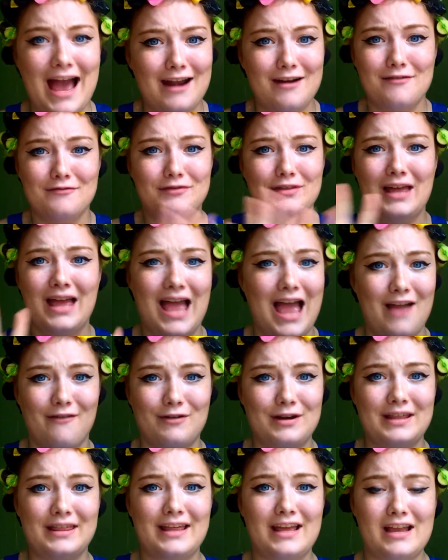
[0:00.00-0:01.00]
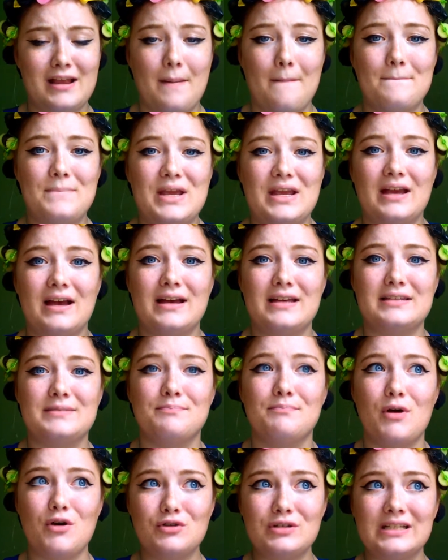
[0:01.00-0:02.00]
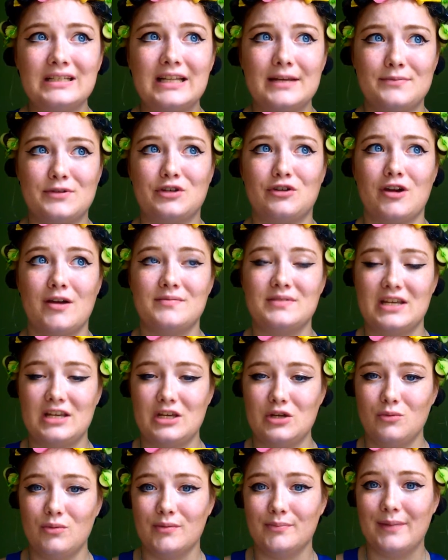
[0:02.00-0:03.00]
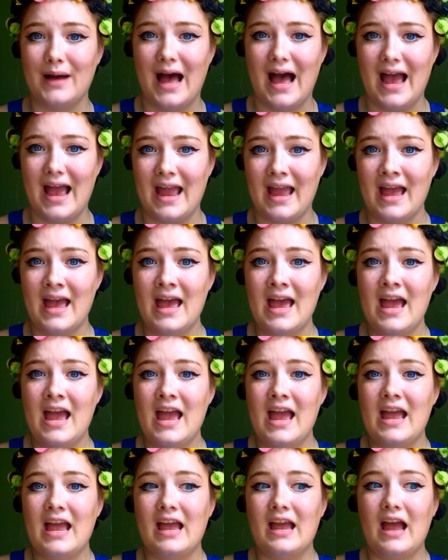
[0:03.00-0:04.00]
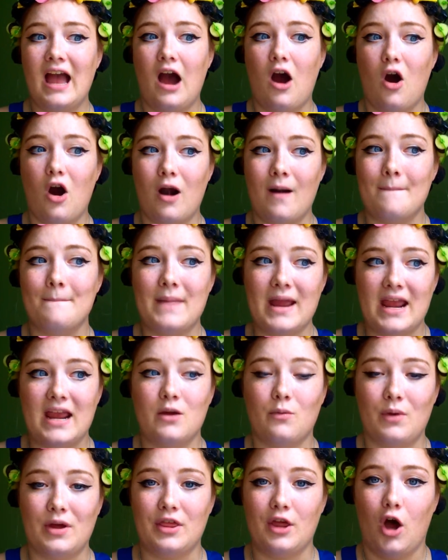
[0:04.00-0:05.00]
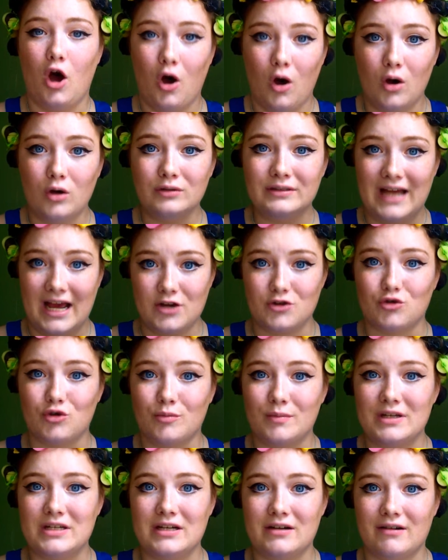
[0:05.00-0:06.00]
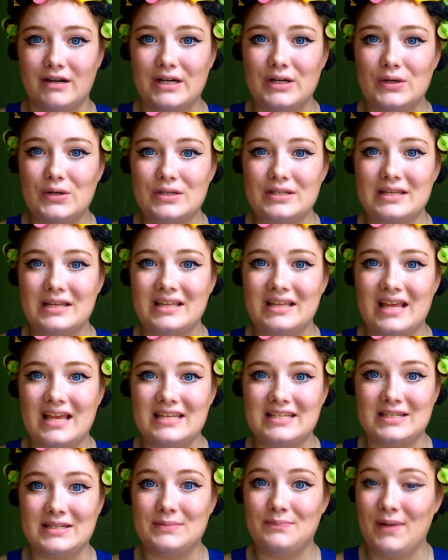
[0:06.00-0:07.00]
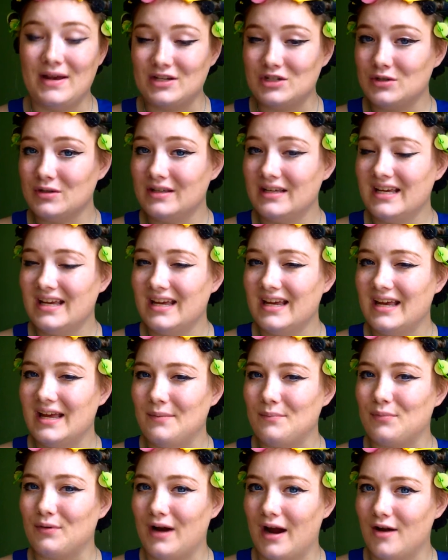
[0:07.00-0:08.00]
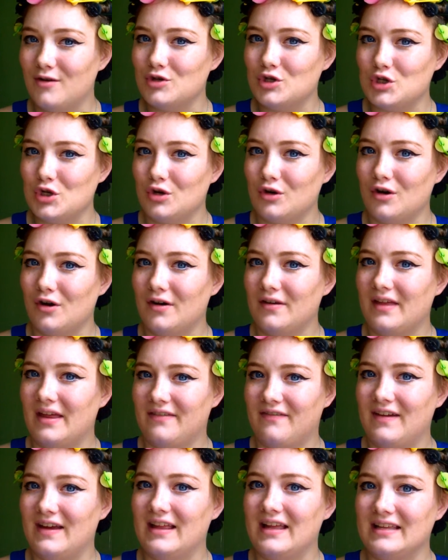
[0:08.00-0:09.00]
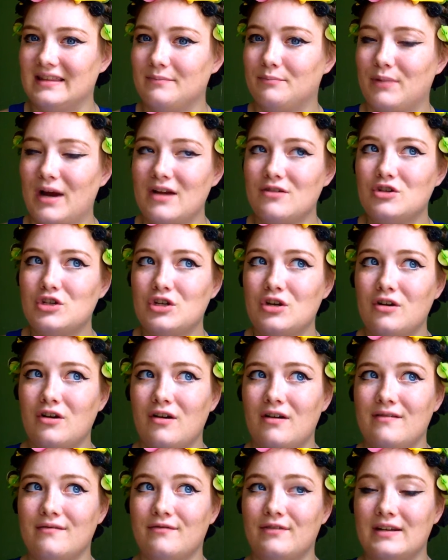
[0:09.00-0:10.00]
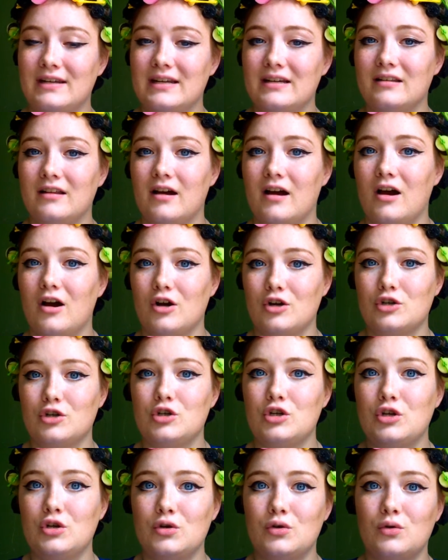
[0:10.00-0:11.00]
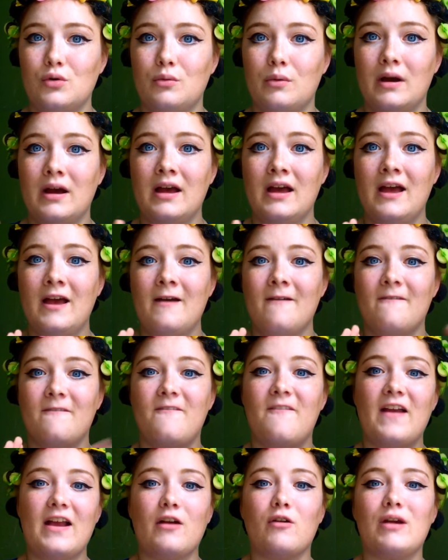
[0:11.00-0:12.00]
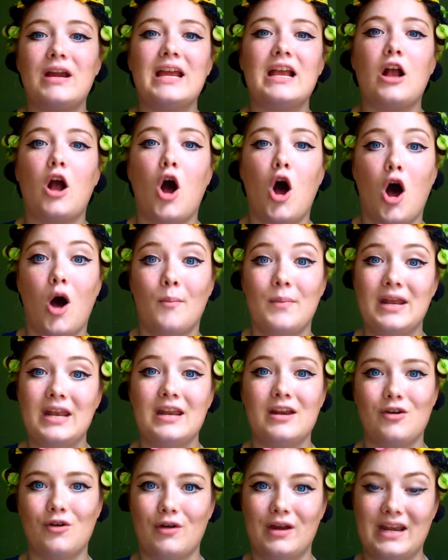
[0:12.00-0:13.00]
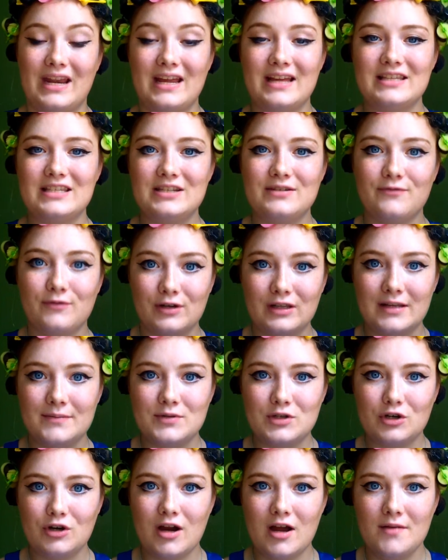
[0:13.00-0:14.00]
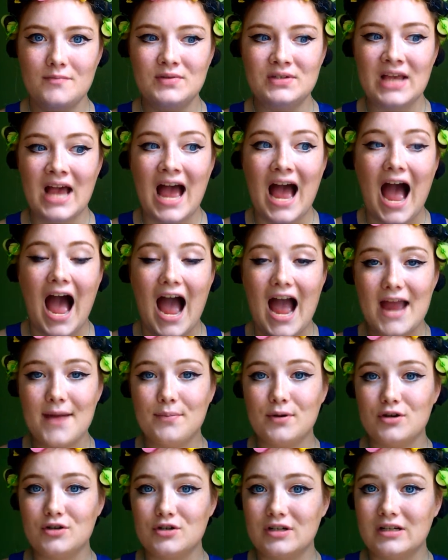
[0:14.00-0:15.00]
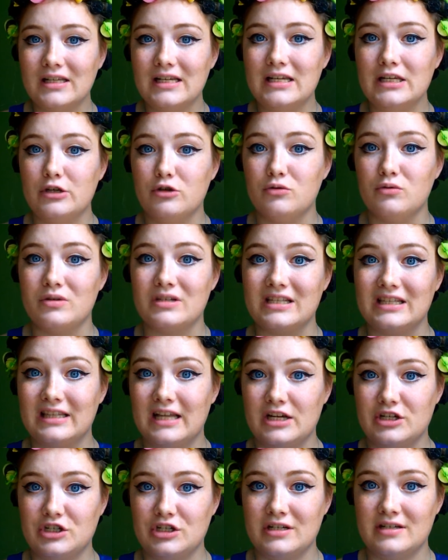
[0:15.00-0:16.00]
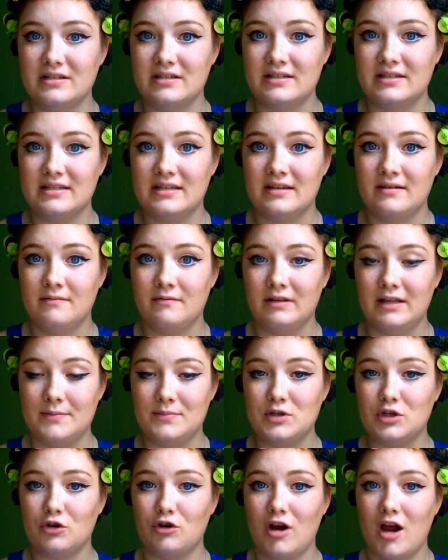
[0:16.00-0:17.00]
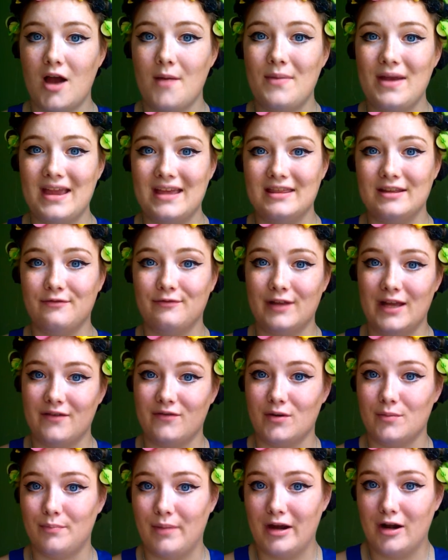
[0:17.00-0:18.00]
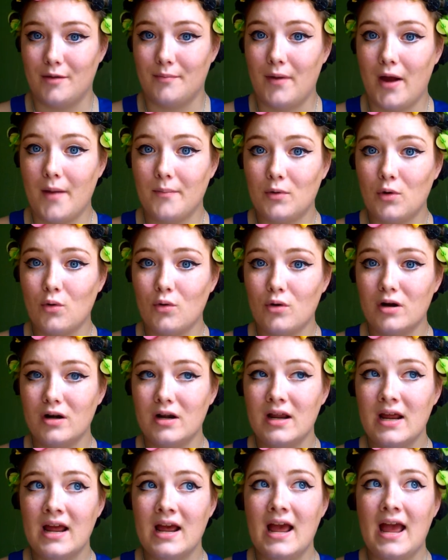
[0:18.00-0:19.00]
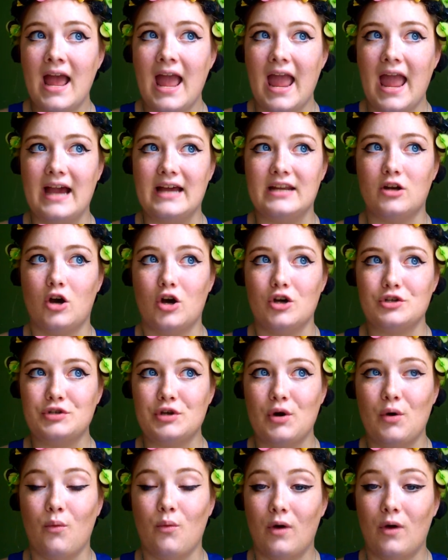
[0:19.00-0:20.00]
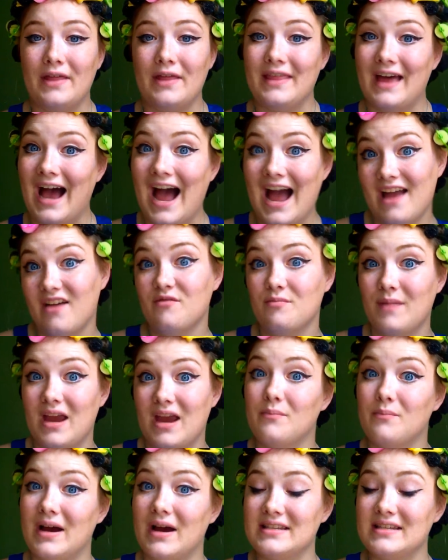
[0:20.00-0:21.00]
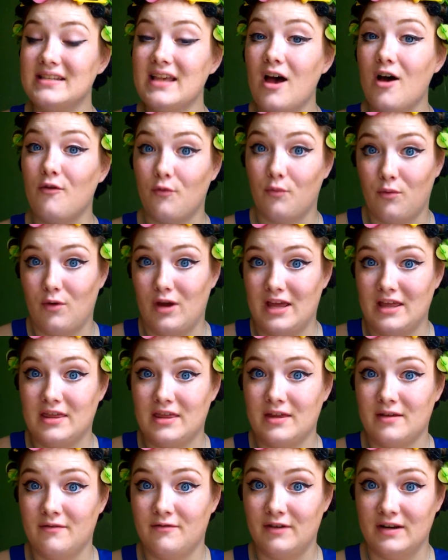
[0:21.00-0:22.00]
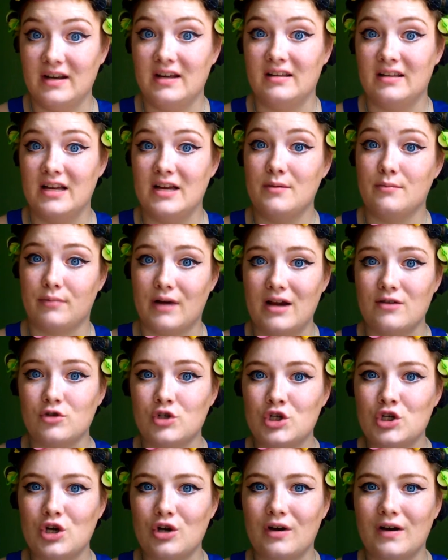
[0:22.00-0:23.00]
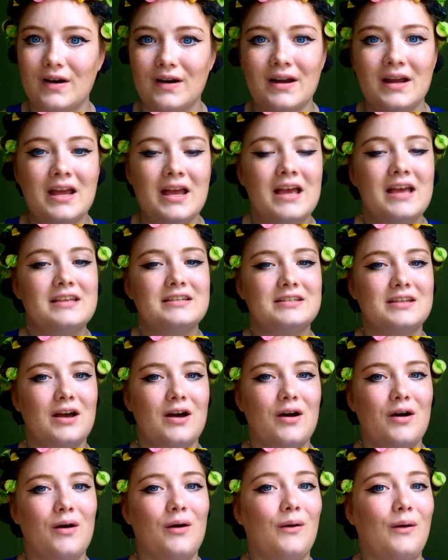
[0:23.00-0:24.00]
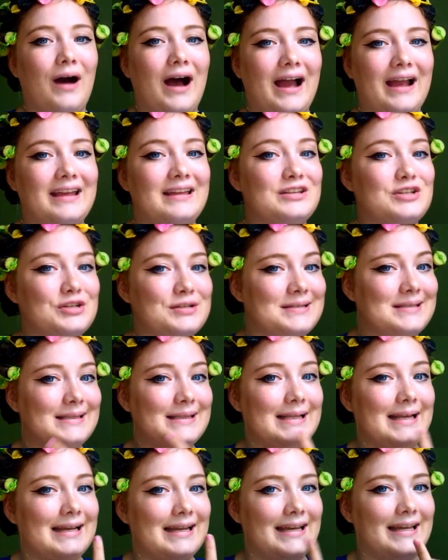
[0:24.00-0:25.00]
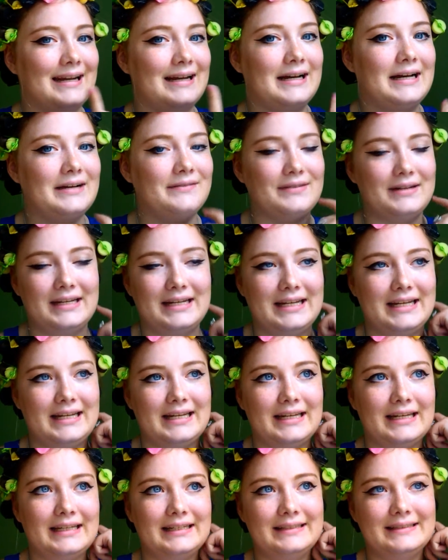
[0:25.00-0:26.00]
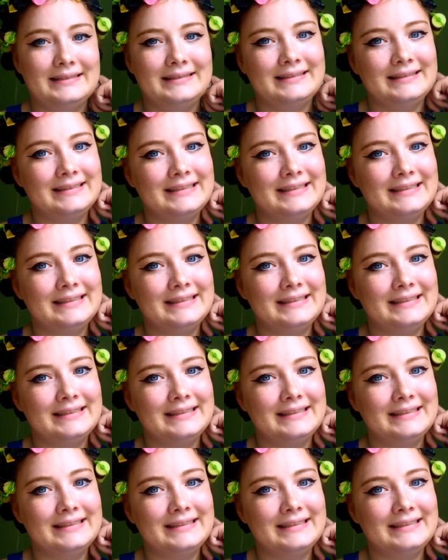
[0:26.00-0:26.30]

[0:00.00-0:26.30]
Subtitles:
out of everything because most lip scrubs that you will buy are made with all natural materials, especially brown sugar. I feel like brown sugar and vanilla are two very common ingredients for lip scrubs. I personally use Lush's lip scrub in the flavor Butter Popcorn, and also one that I've made myself with vanilla and brown sugar. So I can just lick it off and eat it.